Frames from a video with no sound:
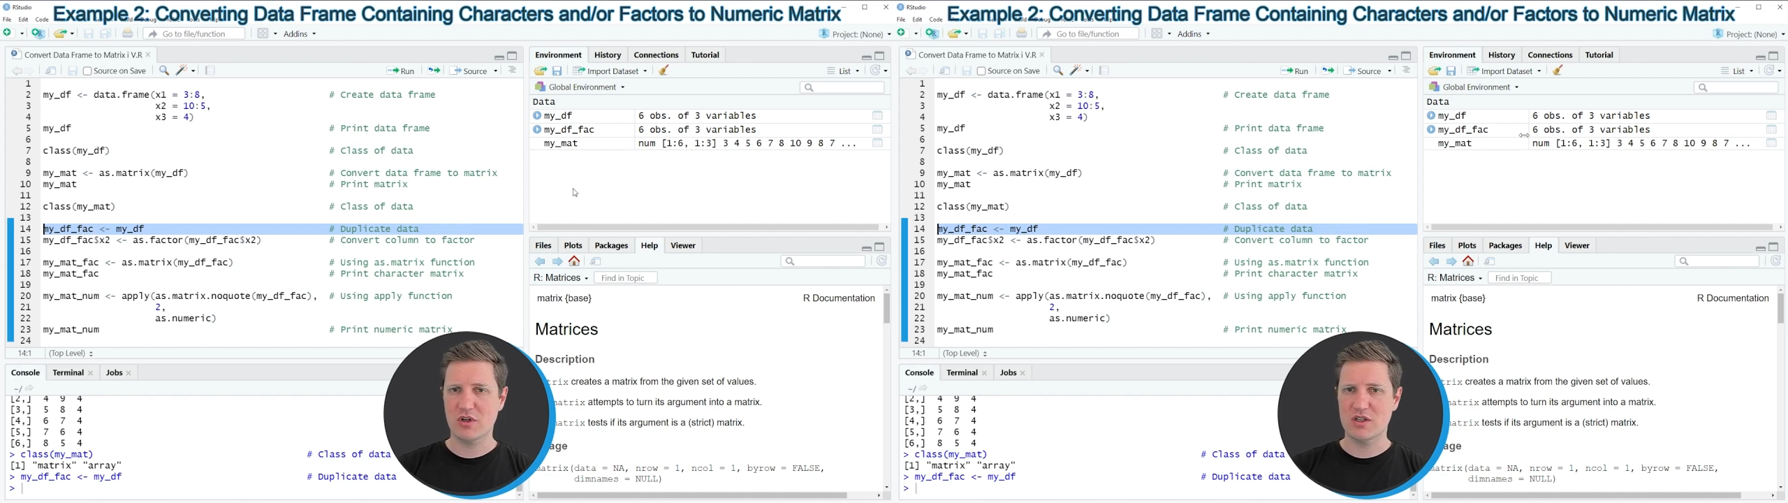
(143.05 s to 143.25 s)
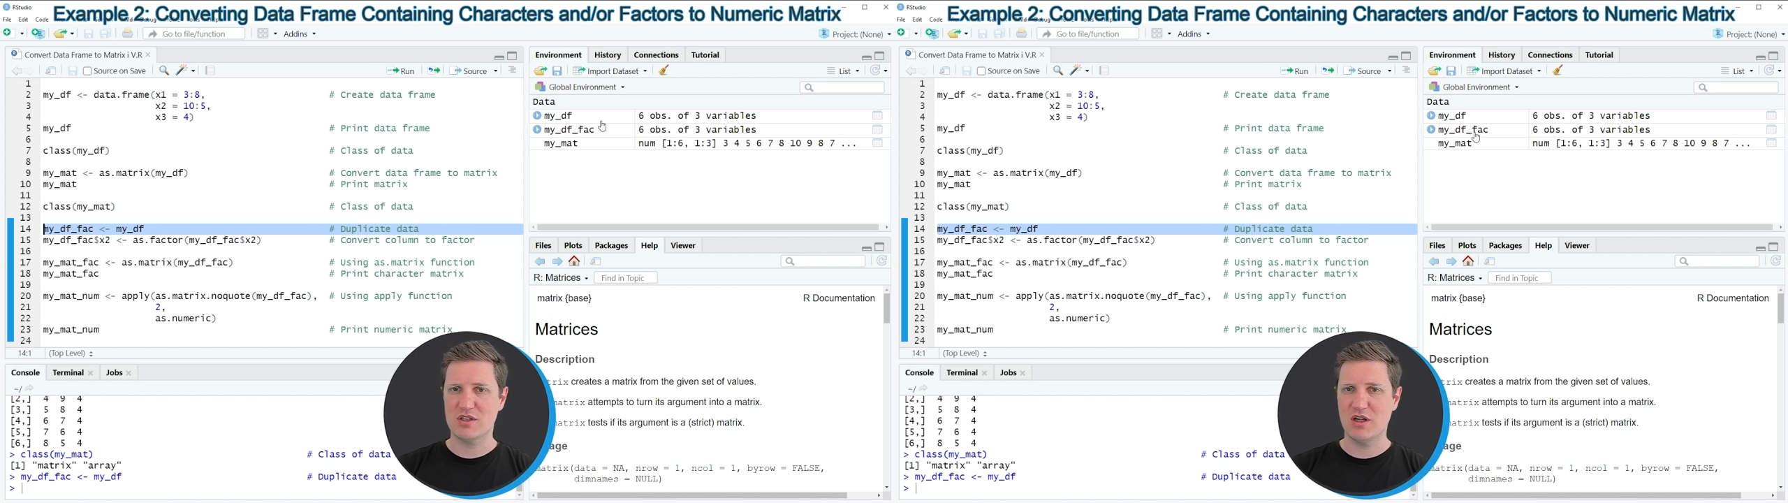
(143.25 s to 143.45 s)
you
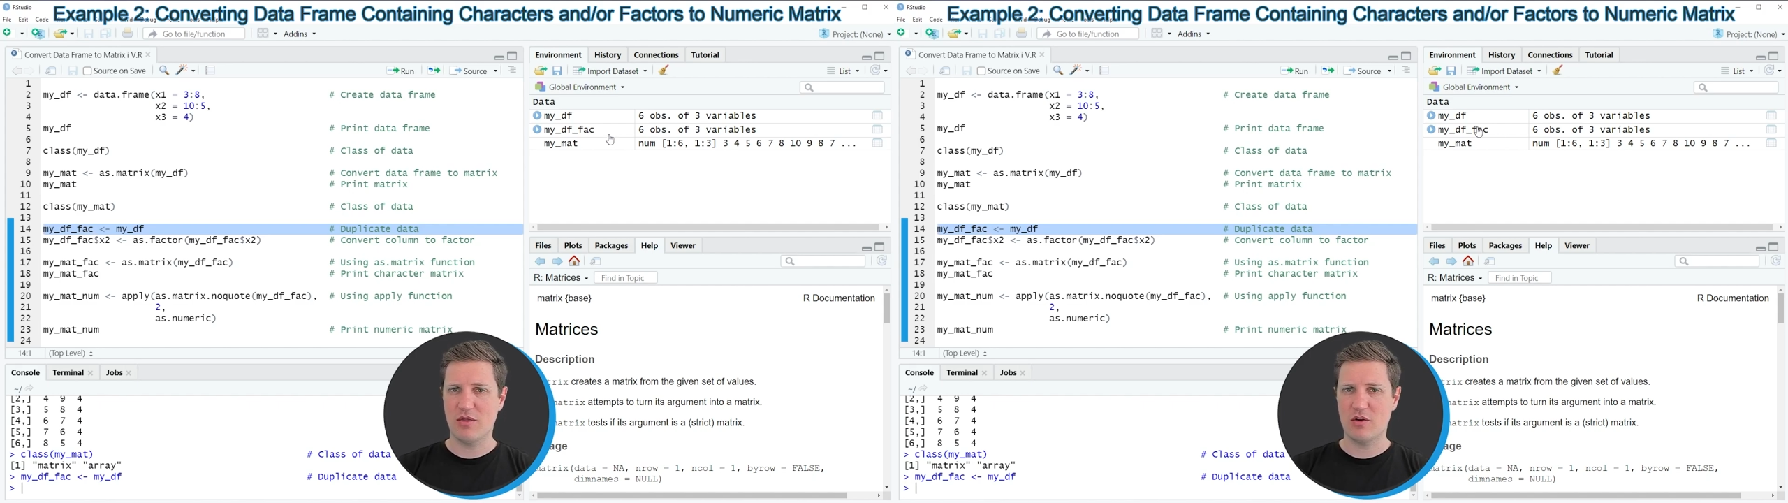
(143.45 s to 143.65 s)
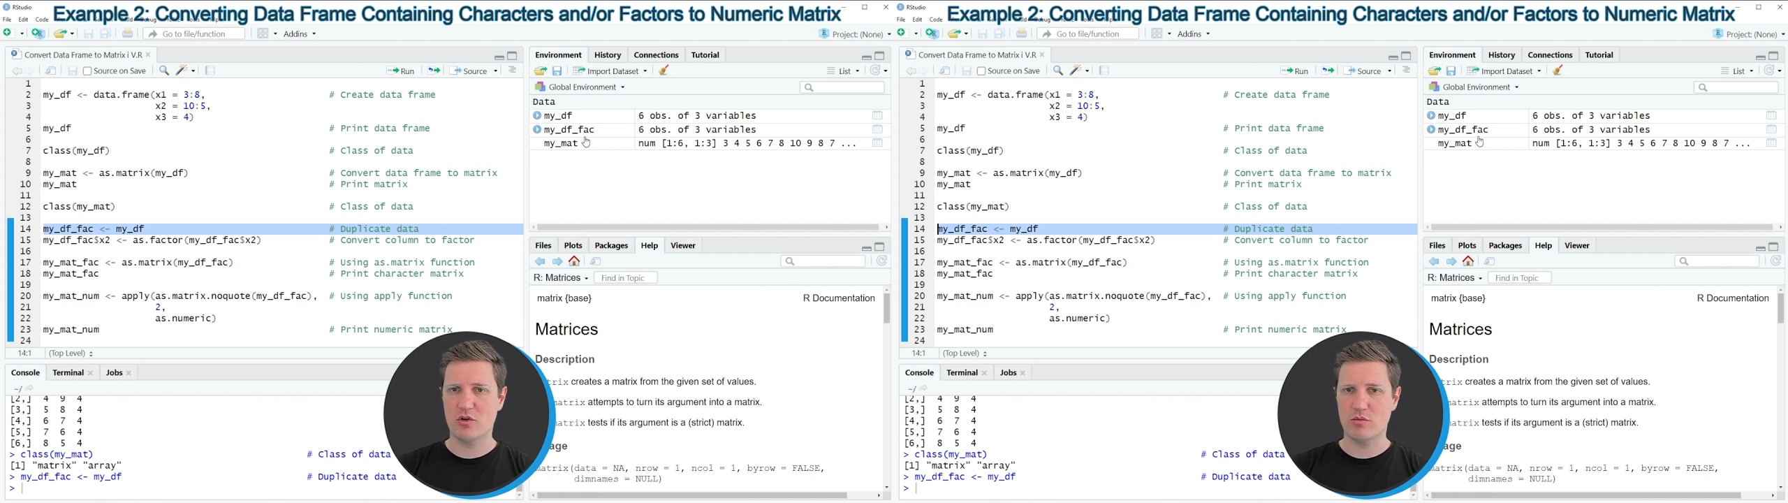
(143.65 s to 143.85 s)
can see
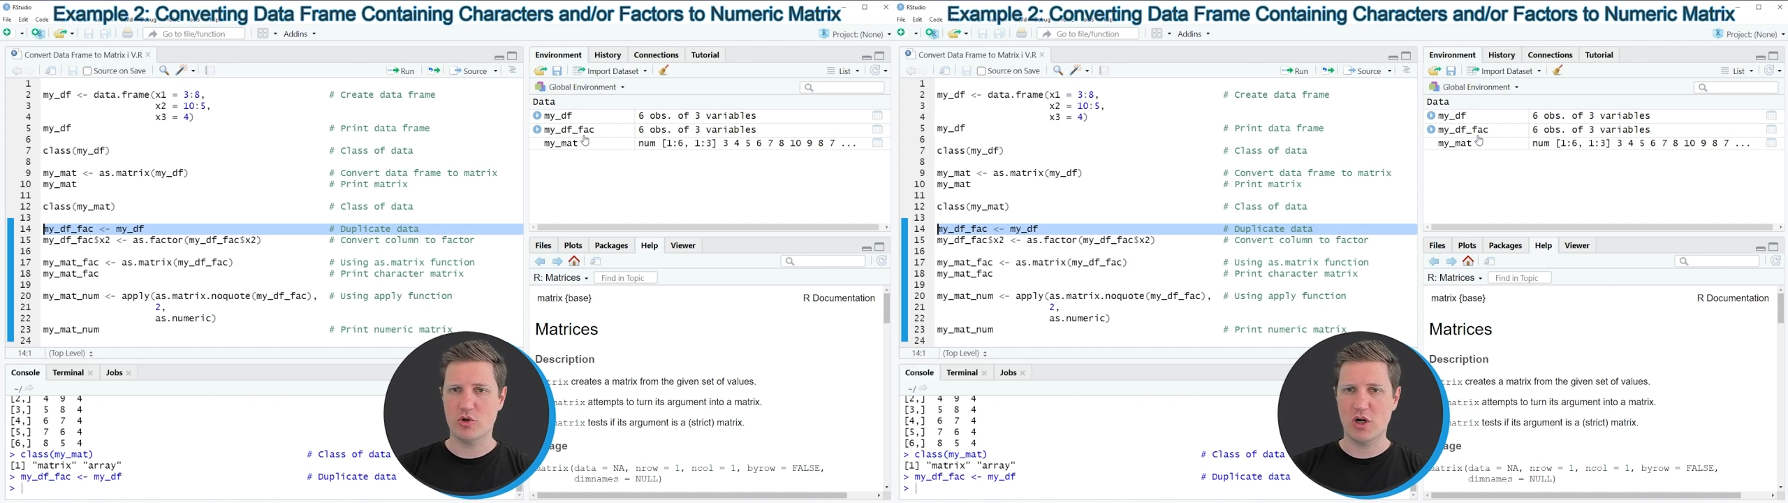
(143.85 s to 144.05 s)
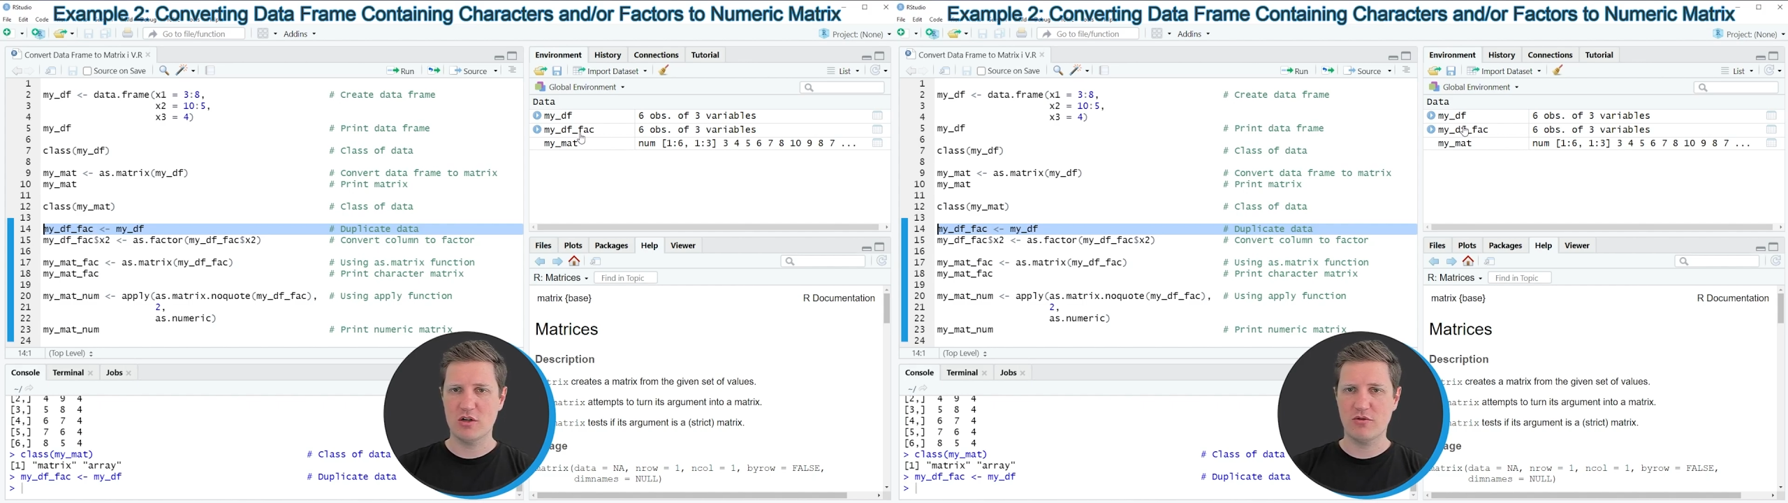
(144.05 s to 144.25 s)
at the top
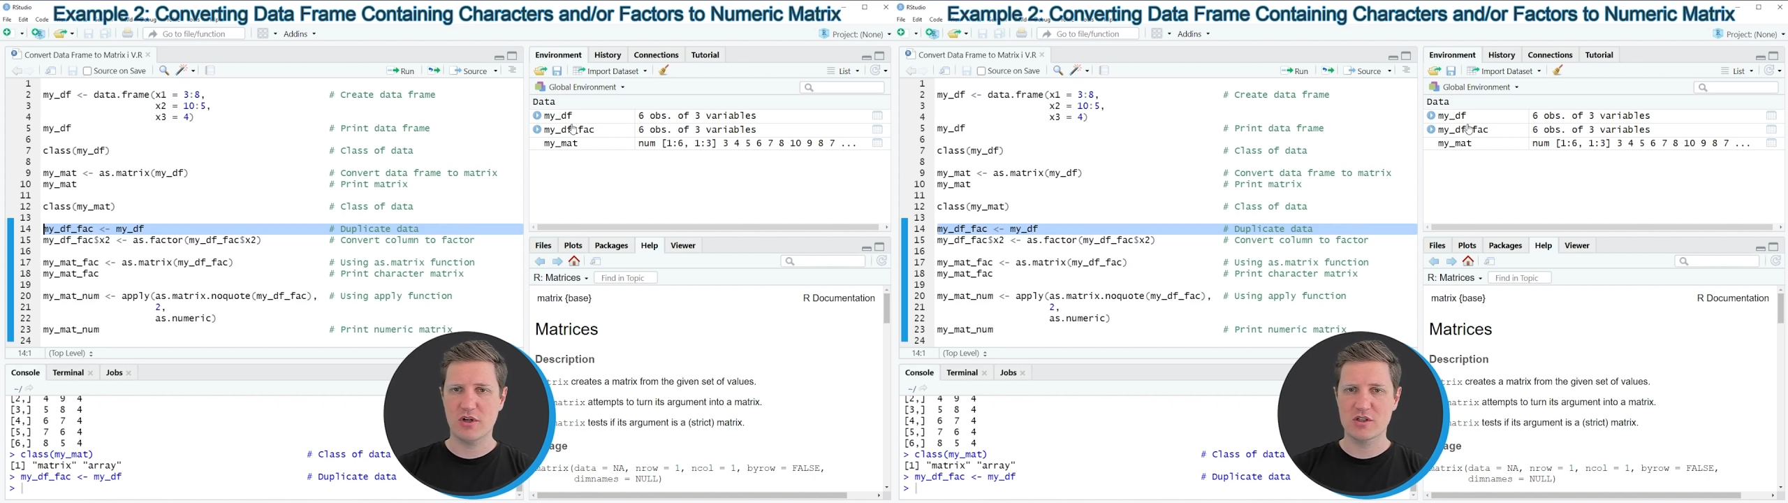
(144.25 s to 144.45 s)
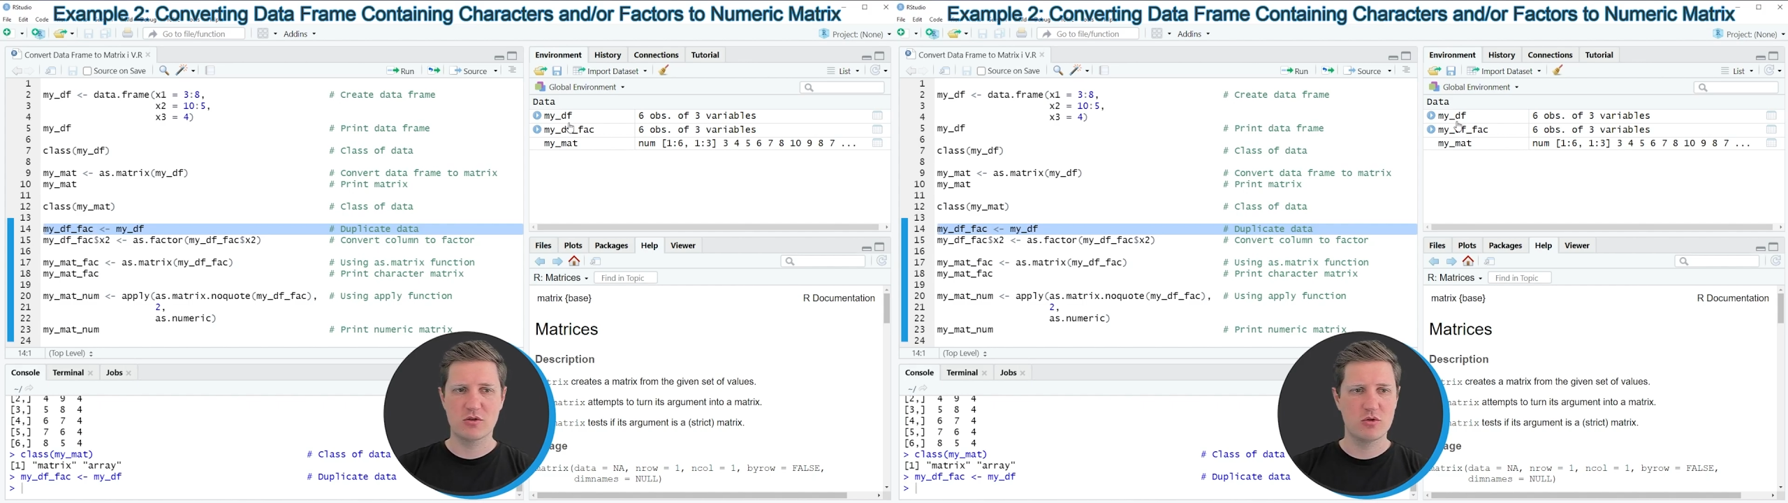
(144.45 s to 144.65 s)
right of
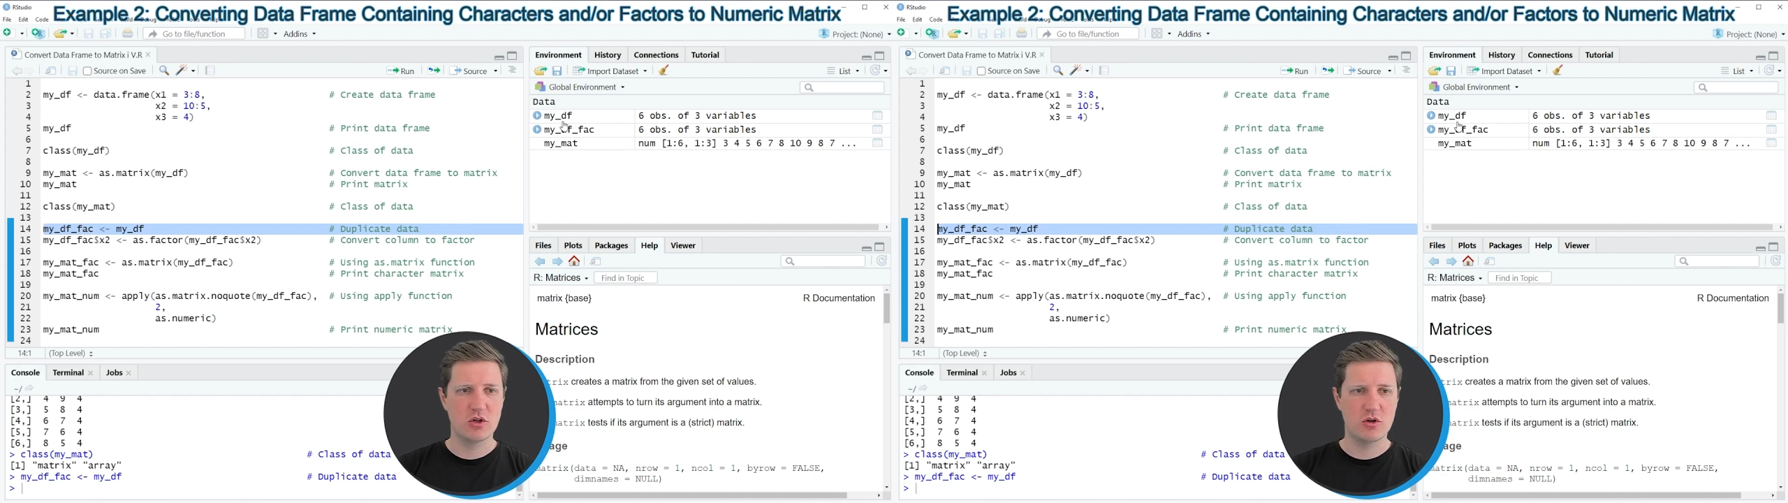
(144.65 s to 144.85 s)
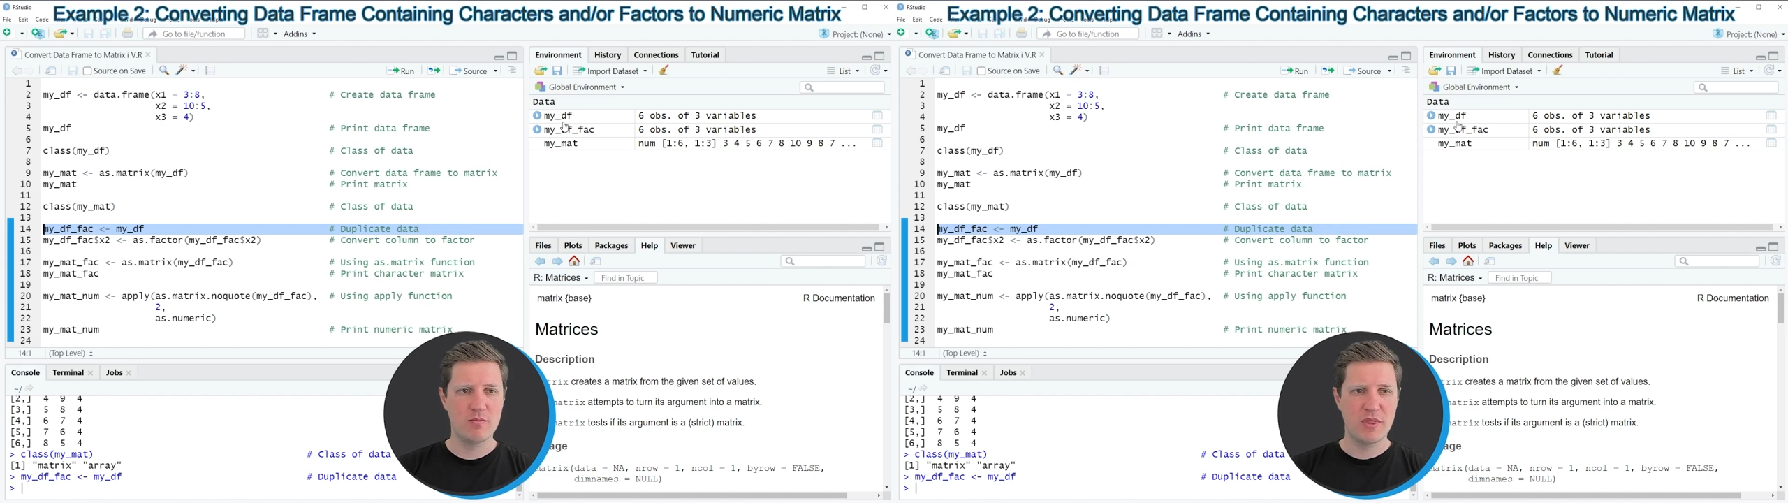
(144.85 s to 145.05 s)

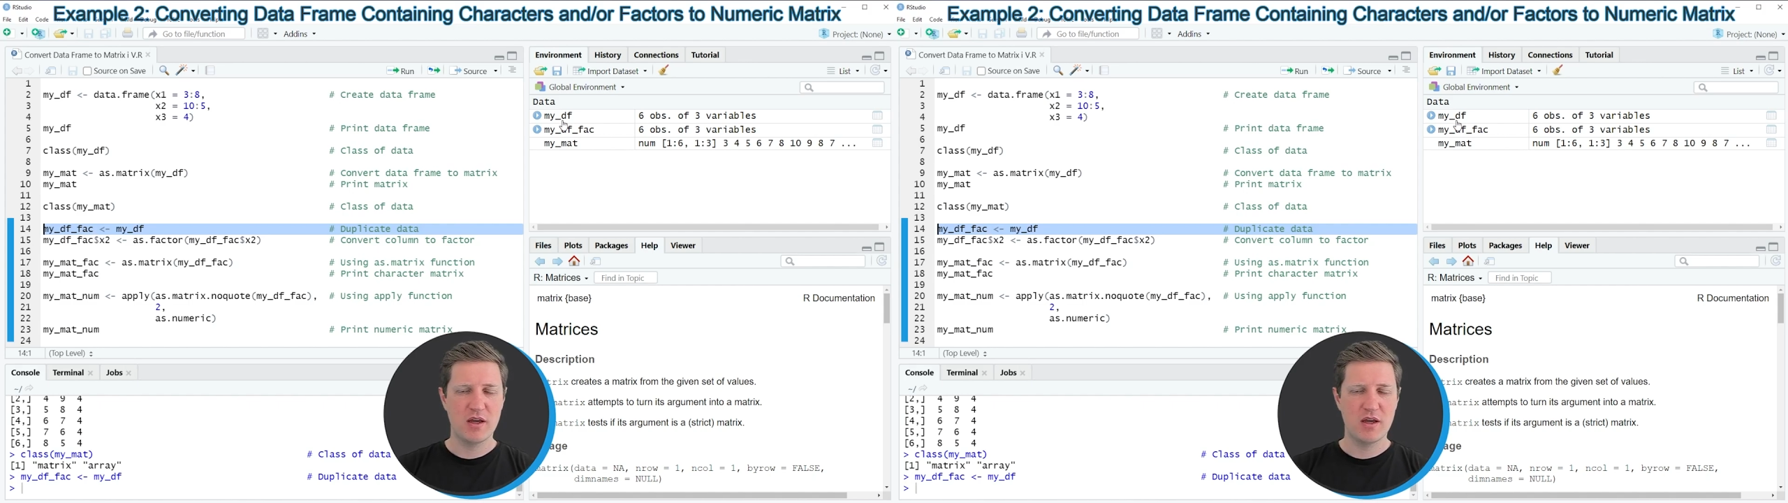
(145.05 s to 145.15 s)
RStudio